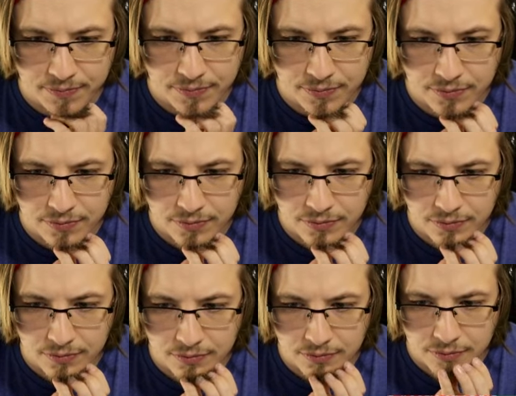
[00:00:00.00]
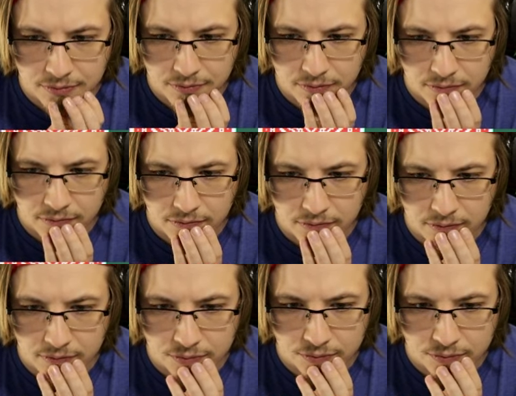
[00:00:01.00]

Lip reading: Nobody speaks.